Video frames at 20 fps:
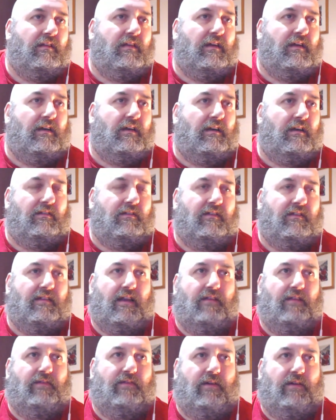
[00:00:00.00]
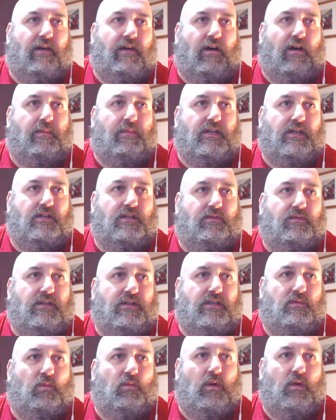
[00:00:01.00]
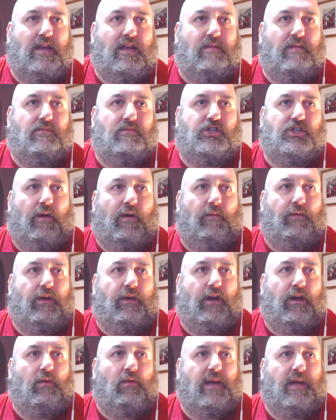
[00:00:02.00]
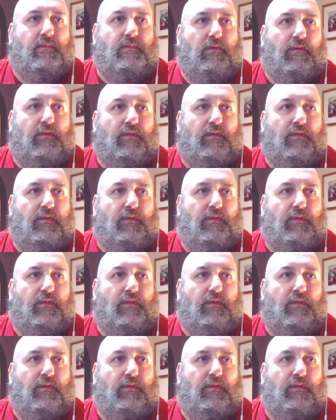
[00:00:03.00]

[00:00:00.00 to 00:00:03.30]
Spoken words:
I said that in a very high pitched voice. Williams shoved the goalkeeper off